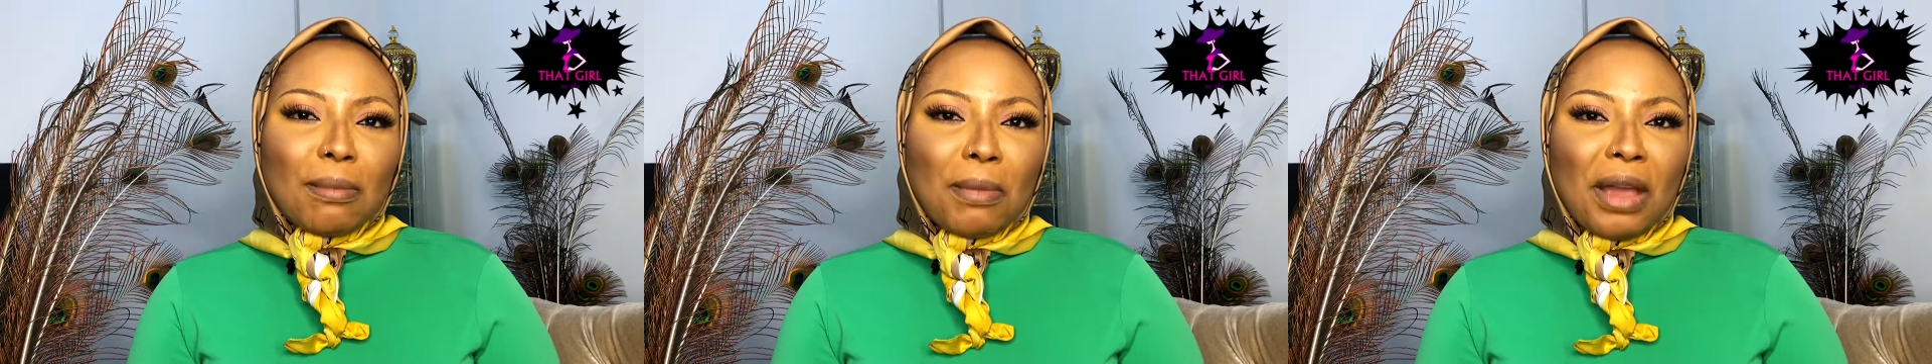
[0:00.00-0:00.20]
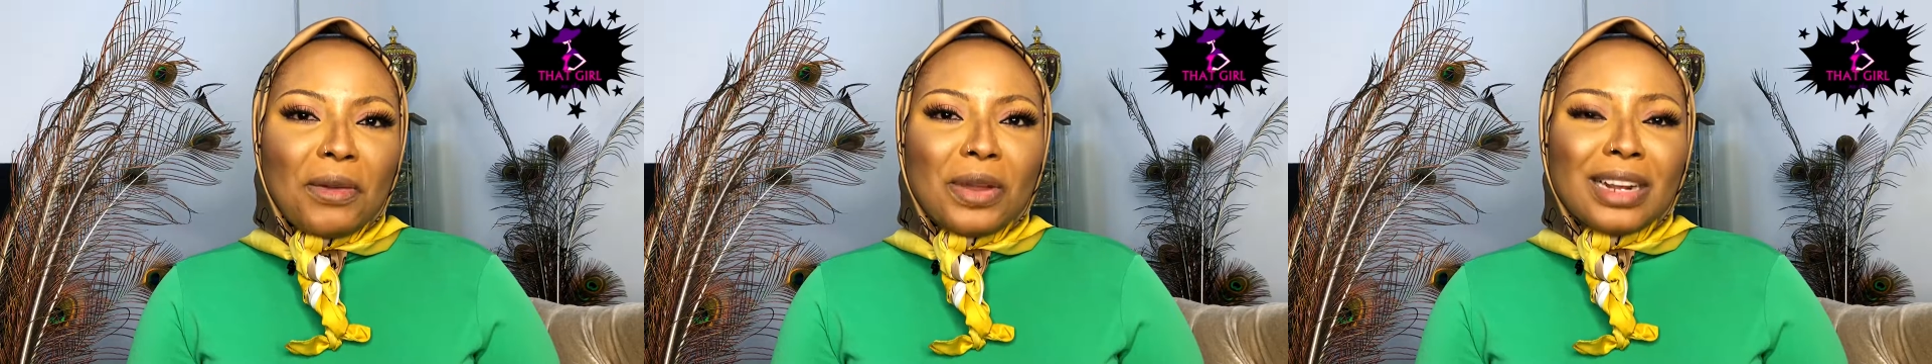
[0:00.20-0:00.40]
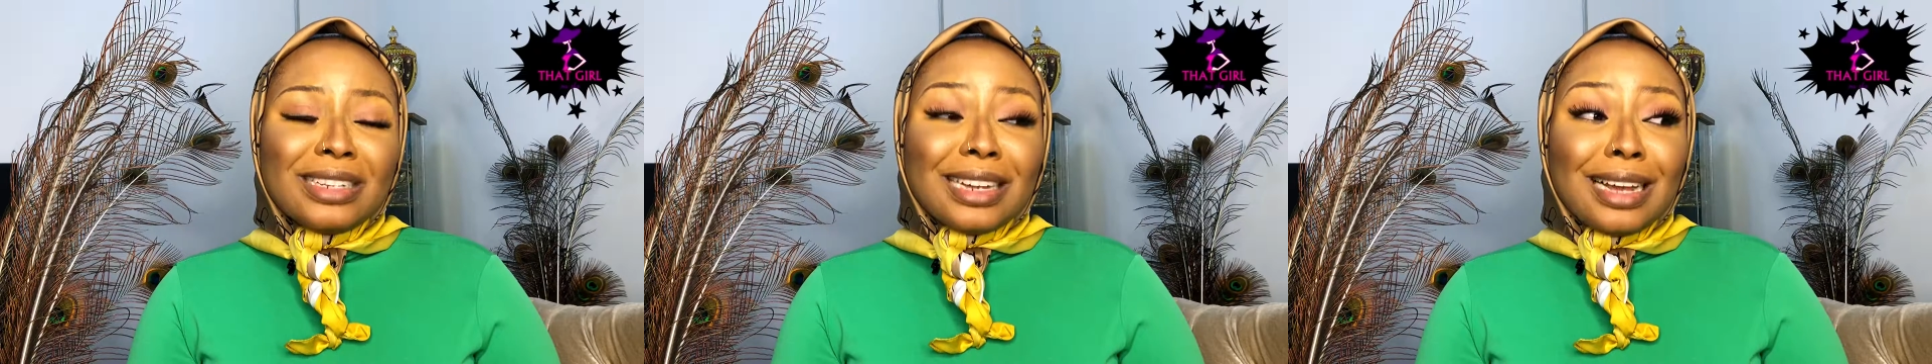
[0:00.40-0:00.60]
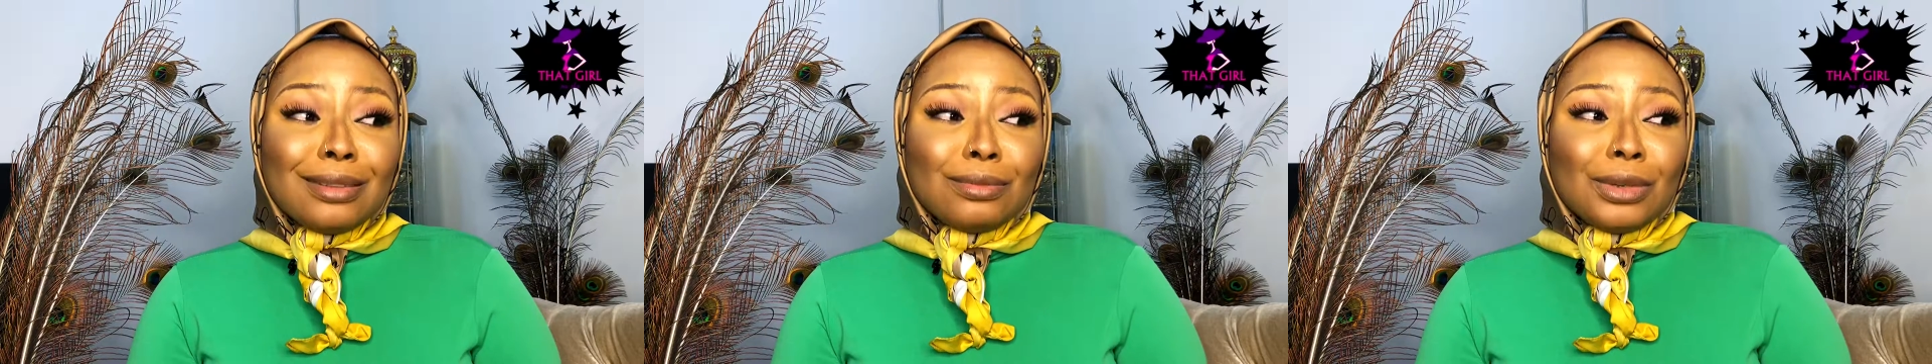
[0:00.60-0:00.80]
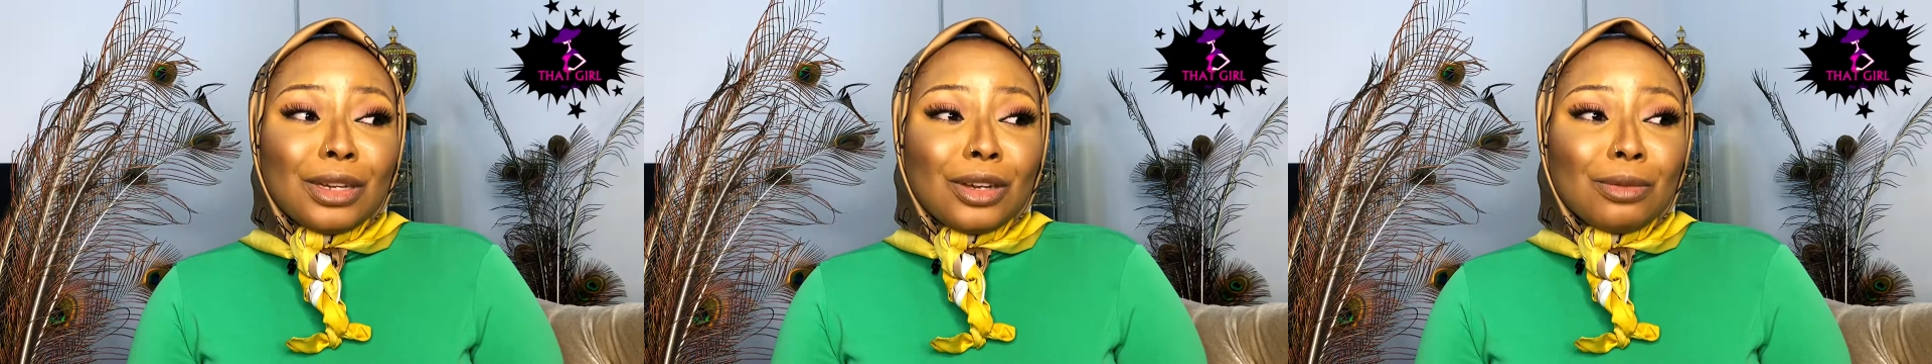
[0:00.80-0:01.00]
marriage
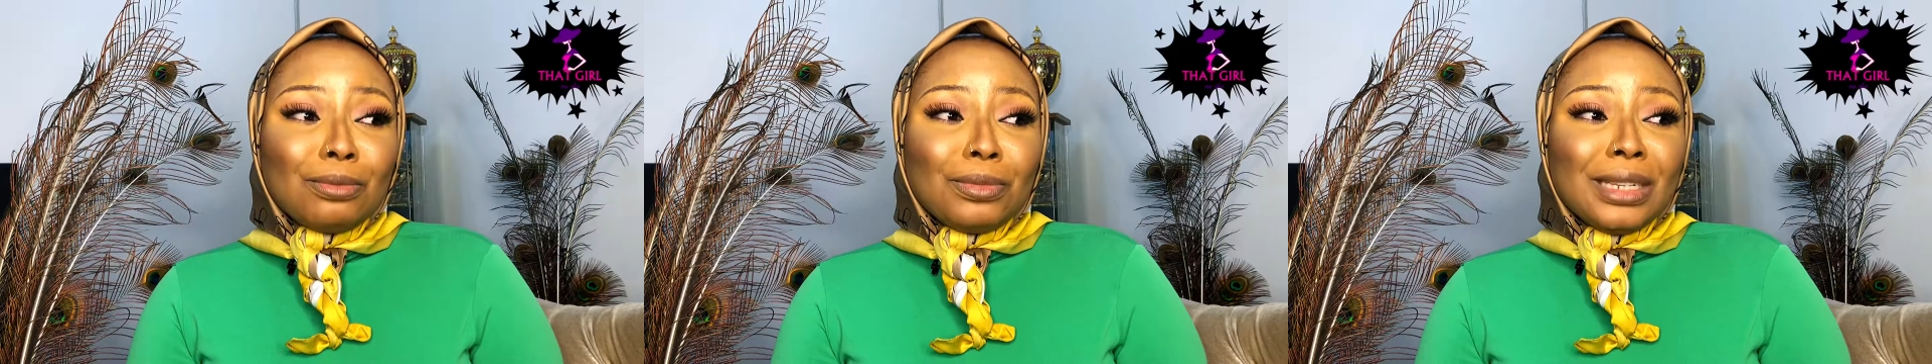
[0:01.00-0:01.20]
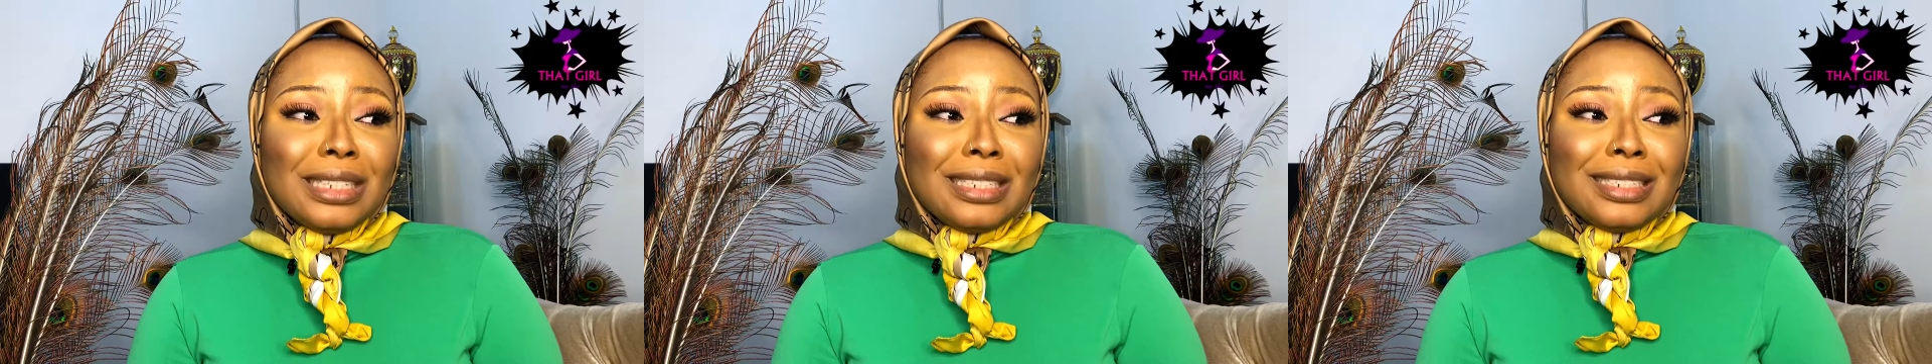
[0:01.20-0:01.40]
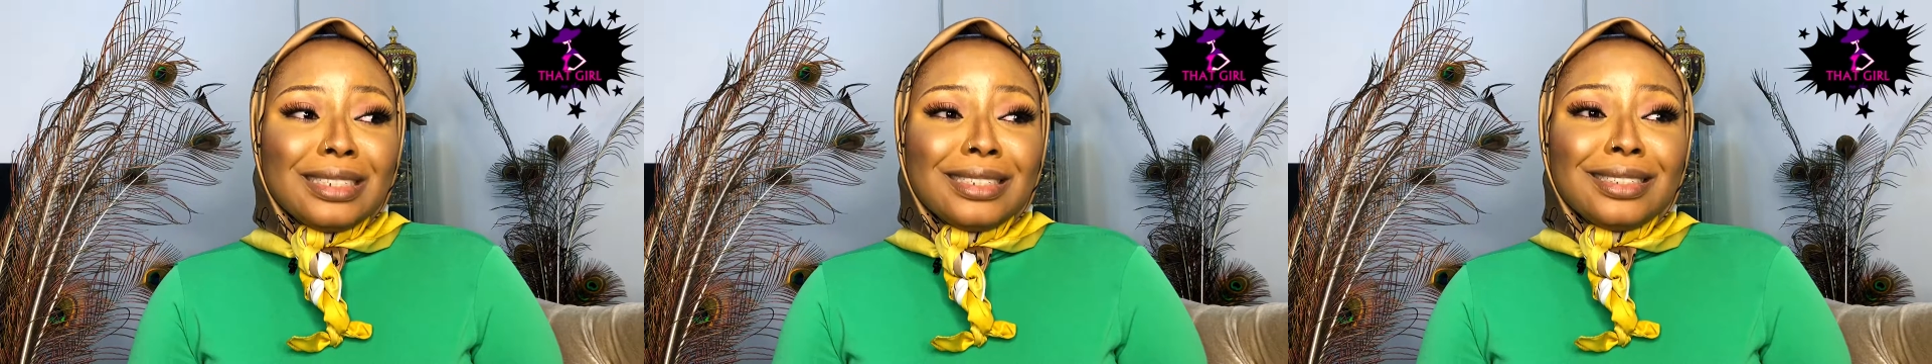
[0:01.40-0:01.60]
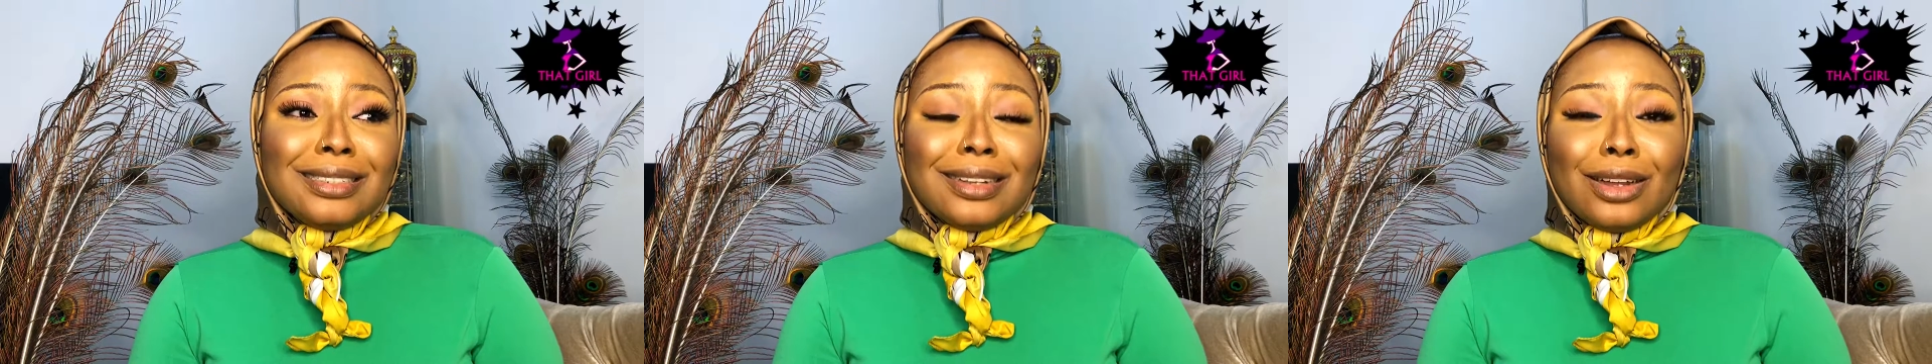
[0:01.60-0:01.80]
and be committing